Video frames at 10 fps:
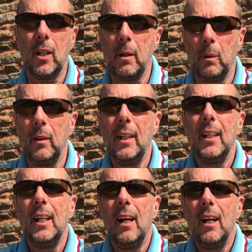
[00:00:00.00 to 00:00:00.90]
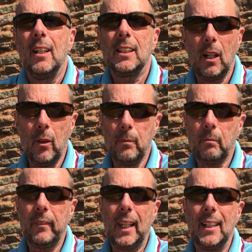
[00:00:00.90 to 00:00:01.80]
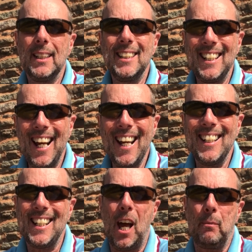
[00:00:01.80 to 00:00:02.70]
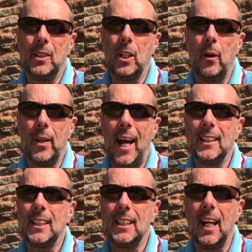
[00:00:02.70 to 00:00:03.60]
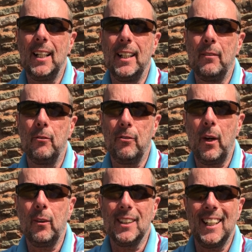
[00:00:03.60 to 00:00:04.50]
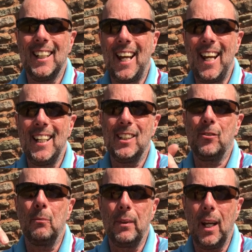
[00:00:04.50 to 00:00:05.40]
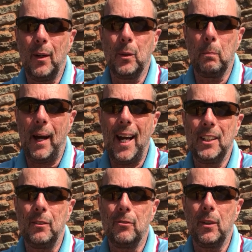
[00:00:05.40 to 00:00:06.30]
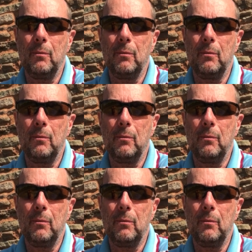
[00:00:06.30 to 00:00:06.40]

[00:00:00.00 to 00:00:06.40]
incredible. So today's episode has a slightly different focus. Again, it's from the local patch.